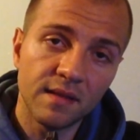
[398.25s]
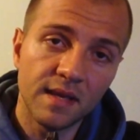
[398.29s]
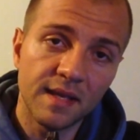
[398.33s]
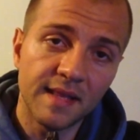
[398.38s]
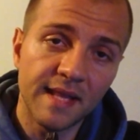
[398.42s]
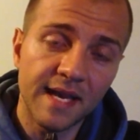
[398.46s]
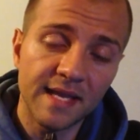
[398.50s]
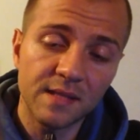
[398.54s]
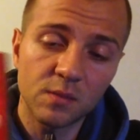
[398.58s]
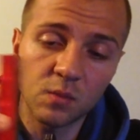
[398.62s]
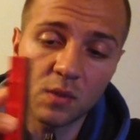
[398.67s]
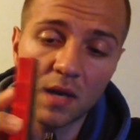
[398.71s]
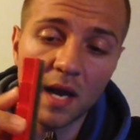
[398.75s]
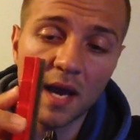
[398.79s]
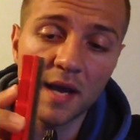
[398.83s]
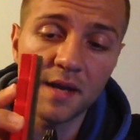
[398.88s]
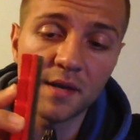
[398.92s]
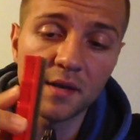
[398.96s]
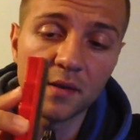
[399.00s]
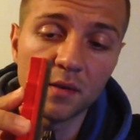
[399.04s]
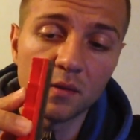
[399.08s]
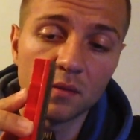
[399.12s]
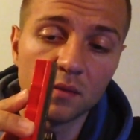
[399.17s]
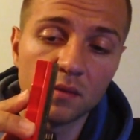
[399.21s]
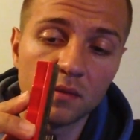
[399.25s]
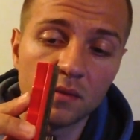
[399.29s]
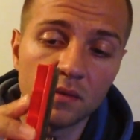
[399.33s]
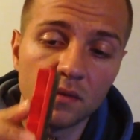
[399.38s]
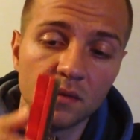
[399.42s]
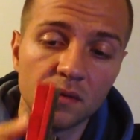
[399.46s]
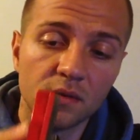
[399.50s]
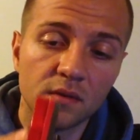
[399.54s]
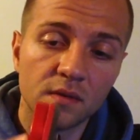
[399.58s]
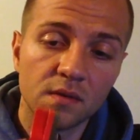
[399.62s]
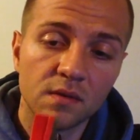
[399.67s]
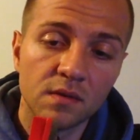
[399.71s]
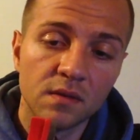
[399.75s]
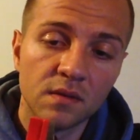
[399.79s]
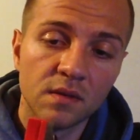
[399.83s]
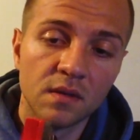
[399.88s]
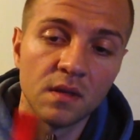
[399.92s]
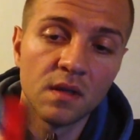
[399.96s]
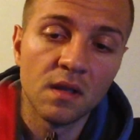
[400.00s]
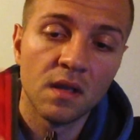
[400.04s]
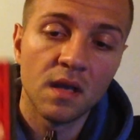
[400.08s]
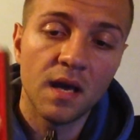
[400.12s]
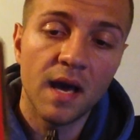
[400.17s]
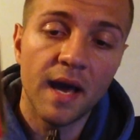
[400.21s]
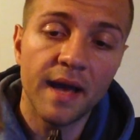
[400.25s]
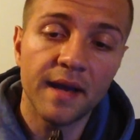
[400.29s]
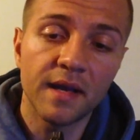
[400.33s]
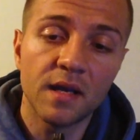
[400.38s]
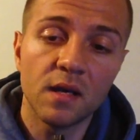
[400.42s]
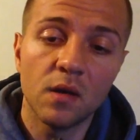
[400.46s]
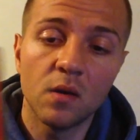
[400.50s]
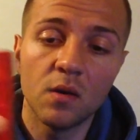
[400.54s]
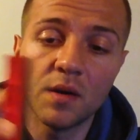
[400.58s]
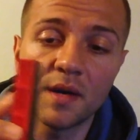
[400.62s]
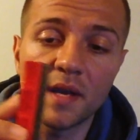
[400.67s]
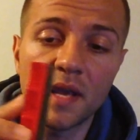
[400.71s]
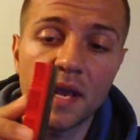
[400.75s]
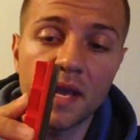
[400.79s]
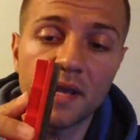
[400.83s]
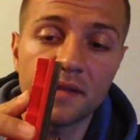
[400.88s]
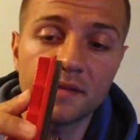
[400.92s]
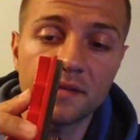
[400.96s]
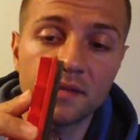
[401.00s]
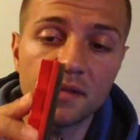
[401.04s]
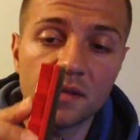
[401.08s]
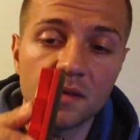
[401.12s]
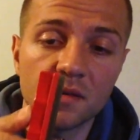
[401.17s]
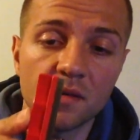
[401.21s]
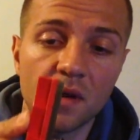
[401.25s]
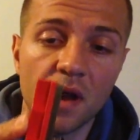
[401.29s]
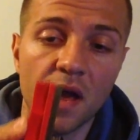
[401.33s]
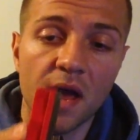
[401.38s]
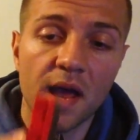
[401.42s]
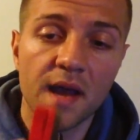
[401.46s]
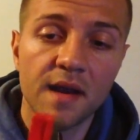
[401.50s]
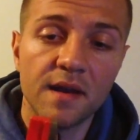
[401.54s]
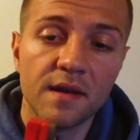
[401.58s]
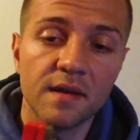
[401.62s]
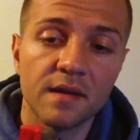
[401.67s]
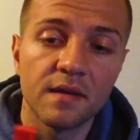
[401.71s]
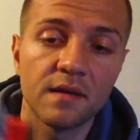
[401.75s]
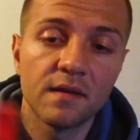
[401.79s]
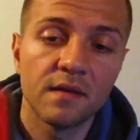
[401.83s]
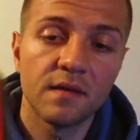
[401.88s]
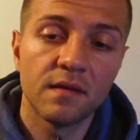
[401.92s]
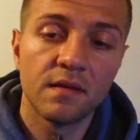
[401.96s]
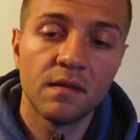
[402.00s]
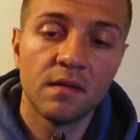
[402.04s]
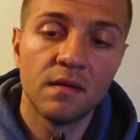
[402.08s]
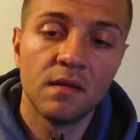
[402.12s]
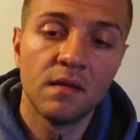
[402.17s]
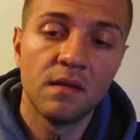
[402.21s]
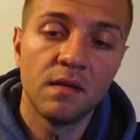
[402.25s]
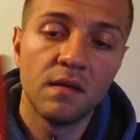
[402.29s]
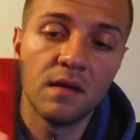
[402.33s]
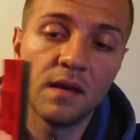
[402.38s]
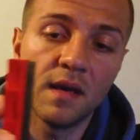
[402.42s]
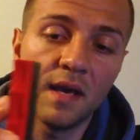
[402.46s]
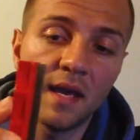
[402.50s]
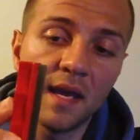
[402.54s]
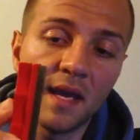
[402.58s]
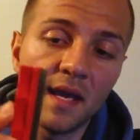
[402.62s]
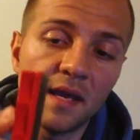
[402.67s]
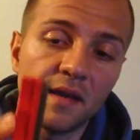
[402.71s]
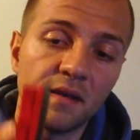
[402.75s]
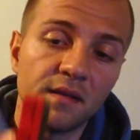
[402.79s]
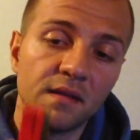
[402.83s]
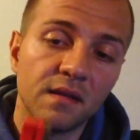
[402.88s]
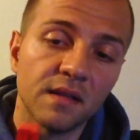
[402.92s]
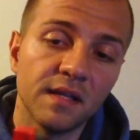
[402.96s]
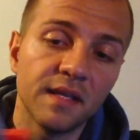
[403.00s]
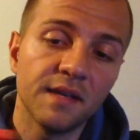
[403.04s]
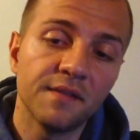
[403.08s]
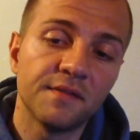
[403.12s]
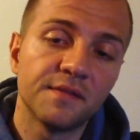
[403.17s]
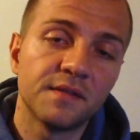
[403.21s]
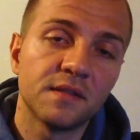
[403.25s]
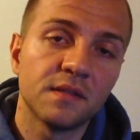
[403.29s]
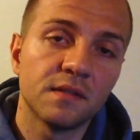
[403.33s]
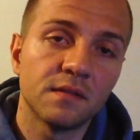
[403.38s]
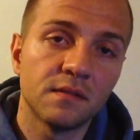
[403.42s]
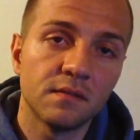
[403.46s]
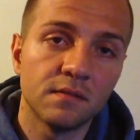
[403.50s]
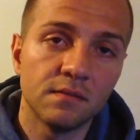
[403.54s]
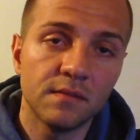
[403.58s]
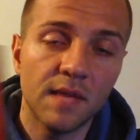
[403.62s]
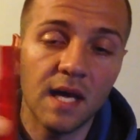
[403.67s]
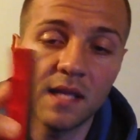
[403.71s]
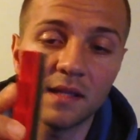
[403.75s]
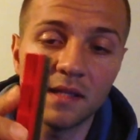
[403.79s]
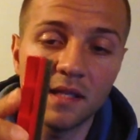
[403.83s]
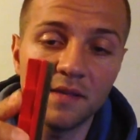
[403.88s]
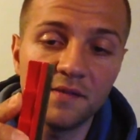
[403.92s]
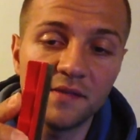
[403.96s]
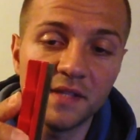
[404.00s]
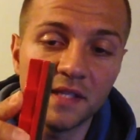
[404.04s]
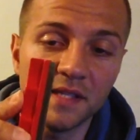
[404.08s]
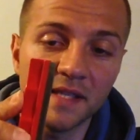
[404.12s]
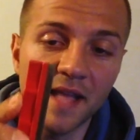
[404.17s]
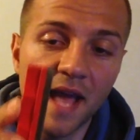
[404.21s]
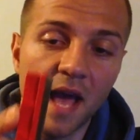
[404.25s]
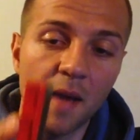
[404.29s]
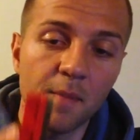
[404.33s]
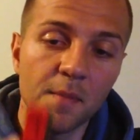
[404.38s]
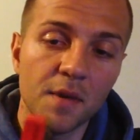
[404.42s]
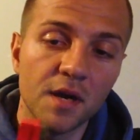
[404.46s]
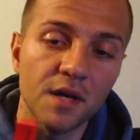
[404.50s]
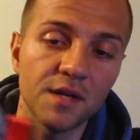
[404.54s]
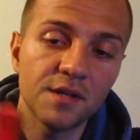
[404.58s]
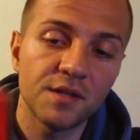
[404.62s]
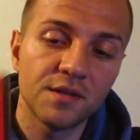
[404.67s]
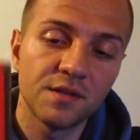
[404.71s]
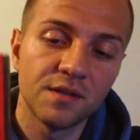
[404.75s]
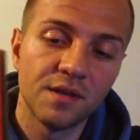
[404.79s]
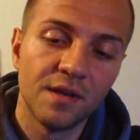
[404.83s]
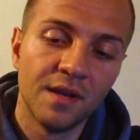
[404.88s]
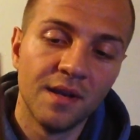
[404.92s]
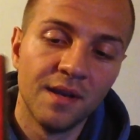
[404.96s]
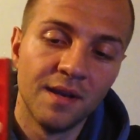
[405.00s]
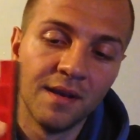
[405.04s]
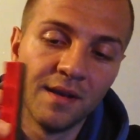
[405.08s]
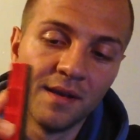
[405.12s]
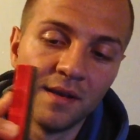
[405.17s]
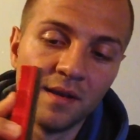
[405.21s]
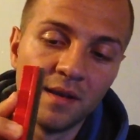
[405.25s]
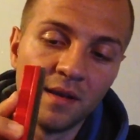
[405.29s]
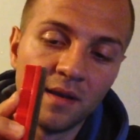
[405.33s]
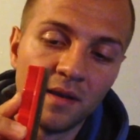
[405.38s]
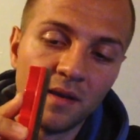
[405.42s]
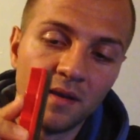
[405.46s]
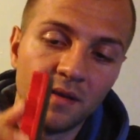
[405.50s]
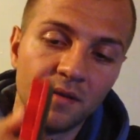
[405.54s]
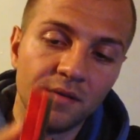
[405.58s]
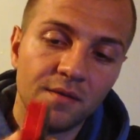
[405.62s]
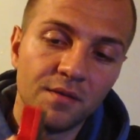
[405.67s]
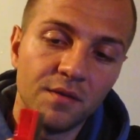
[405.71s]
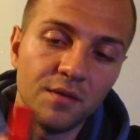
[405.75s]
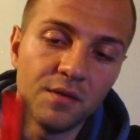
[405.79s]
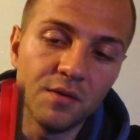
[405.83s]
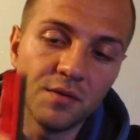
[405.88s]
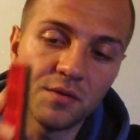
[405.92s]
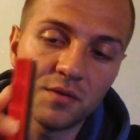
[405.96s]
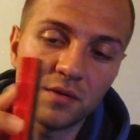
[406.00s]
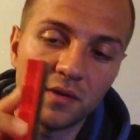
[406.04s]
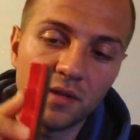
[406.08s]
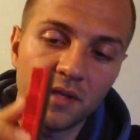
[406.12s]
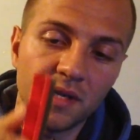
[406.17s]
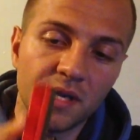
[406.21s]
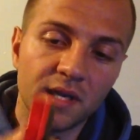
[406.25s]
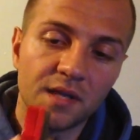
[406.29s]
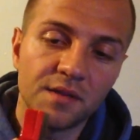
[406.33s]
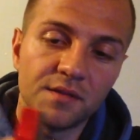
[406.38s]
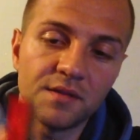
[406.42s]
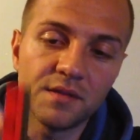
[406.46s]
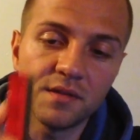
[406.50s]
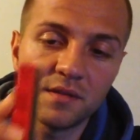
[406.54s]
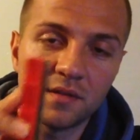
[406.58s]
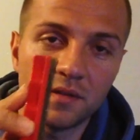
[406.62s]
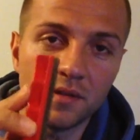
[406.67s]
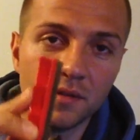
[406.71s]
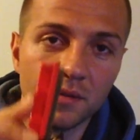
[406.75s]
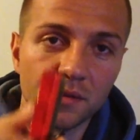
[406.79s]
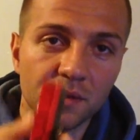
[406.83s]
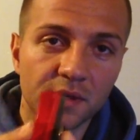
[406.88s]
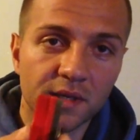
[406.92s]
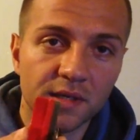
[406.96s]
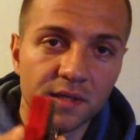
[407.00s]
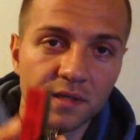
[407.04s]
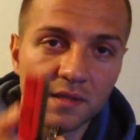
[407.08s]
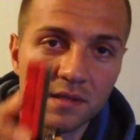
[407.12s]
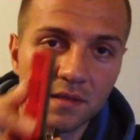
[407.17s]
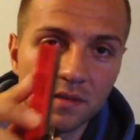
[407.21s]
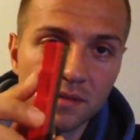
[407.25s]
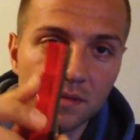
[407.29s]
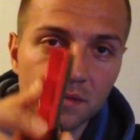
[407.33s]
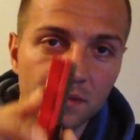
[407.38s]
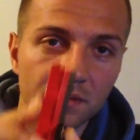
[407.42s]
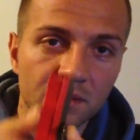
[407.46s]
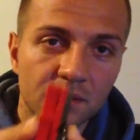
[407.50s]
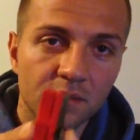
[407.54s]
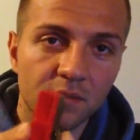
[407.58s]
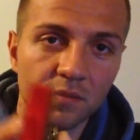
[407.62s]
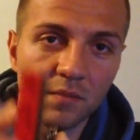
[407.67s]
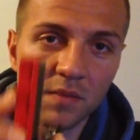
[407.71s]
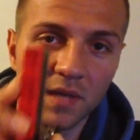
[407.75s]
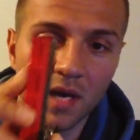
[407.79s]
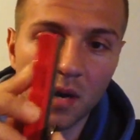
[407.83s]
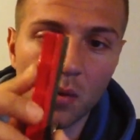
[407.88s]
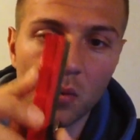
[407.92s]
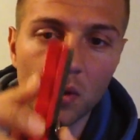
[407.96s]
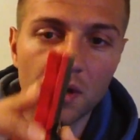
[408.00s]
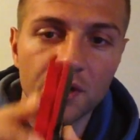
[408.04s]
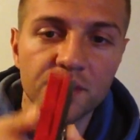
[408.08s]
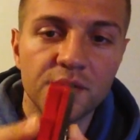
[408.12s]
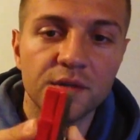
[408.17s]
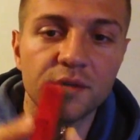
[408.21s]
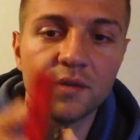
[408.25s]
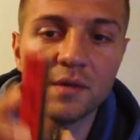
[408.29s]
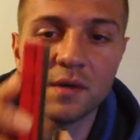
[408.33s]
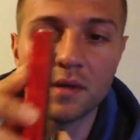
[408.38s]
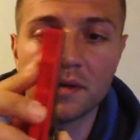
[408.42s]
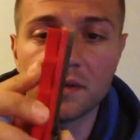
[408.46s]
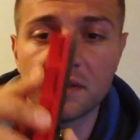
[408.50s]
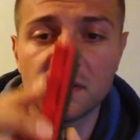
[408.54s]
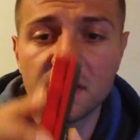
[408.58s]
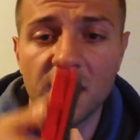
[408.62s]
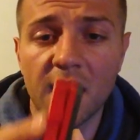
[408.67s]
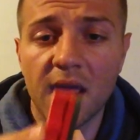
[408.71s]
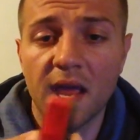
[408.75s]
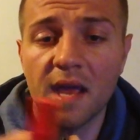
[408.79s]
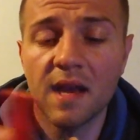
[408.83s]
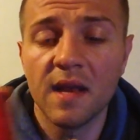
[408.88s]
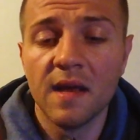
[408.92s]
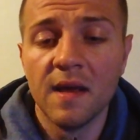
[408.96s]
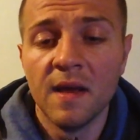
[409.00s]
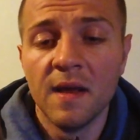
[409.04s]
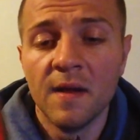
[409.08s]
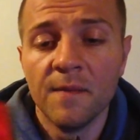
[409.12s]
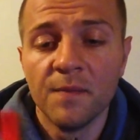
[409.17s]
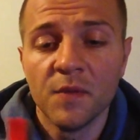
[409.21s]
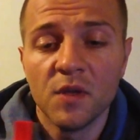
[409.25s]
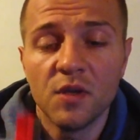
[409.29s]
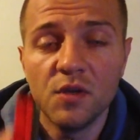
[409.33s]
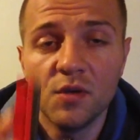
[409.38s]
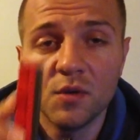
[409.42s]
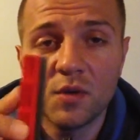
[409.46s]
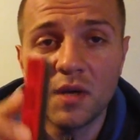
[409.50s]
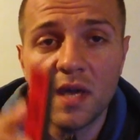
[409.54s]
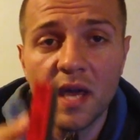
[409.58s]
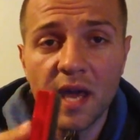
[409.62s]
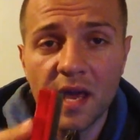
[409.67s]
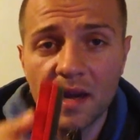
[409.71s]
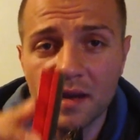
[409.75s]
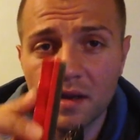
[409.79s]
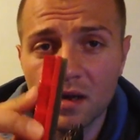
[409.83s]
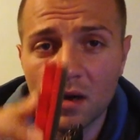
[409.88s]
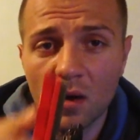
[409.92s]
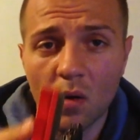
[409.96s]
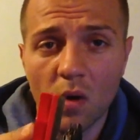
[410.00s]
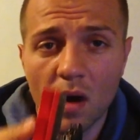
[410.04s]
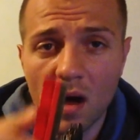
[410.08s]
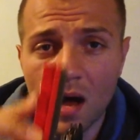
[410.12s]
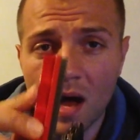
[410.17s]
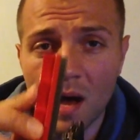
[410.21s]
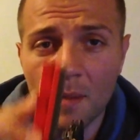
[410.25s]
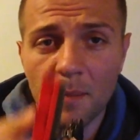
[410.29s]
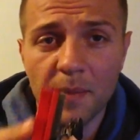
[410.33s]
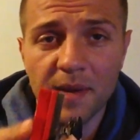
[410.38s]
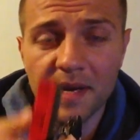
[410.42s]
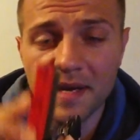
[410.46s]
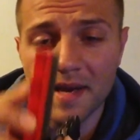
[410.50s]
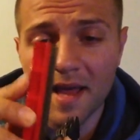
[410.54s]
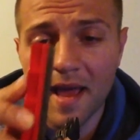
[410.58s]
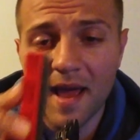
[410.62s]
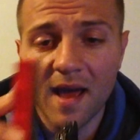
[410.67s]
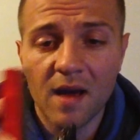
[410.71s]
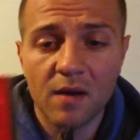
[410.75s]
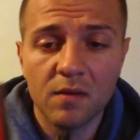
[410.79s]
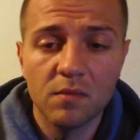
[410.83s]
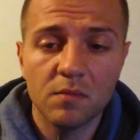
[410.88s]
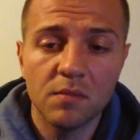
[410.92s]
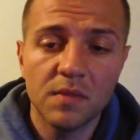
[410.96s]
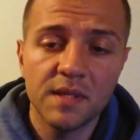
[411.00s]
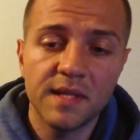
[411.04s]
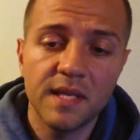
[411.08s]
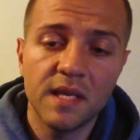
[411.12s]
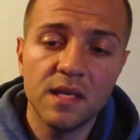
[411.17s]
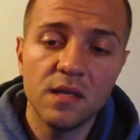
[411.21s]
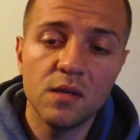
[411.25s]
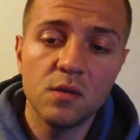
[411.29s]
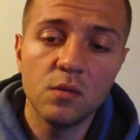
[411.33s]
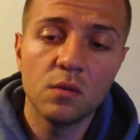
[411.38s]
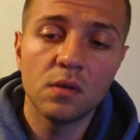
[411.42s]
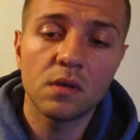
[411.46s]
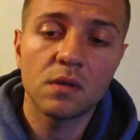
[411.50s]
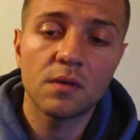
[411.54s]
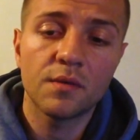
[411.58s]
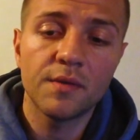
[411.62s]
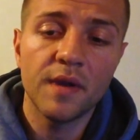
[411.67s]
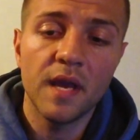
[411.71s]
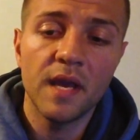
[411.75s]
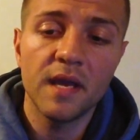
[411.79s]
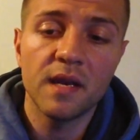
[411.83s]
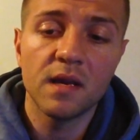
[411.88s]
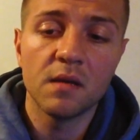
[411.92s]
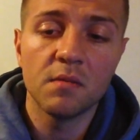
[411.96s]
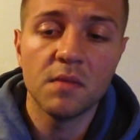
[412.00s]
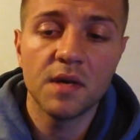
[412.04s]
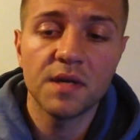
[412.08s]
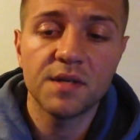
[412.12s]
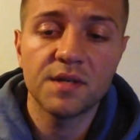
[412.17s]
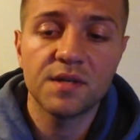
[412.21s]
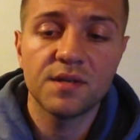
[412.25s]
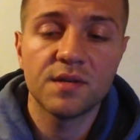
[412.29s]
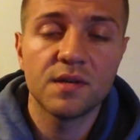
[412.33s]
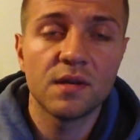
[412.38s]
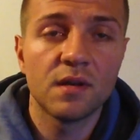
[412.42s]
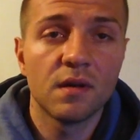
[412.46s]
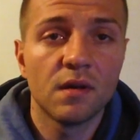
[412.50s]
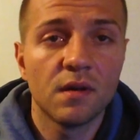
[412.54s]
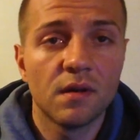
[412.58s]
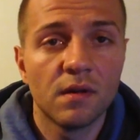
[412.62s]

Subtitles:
And that's what I do. I go against the grind and lift. Not lifting that much. Usually I'll just do this. But I want you to understand, you can go up and down, but then you will create a much